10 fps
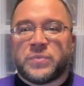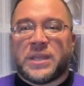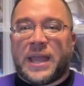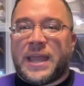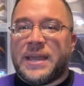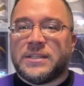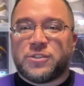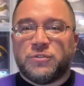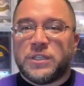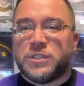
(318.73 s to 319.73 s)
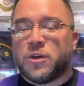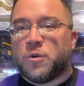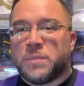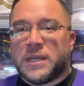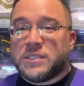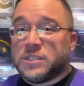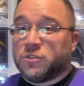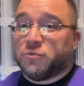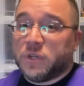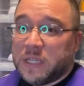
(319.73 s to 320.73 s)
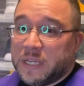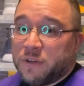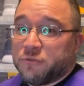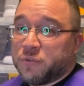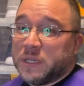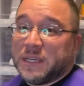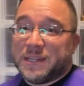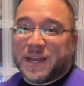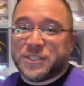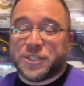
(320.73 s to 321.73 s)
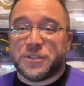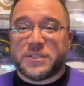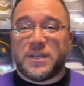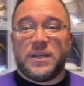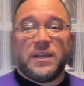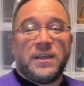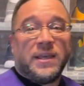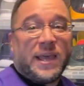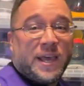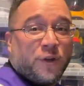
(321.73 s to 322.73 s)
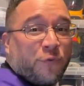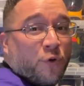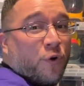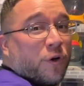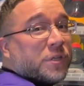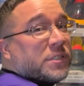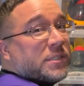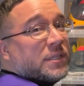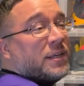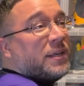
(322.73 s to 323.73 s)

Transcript: The 8's really dope. This is a really, really nice jersey. And of course,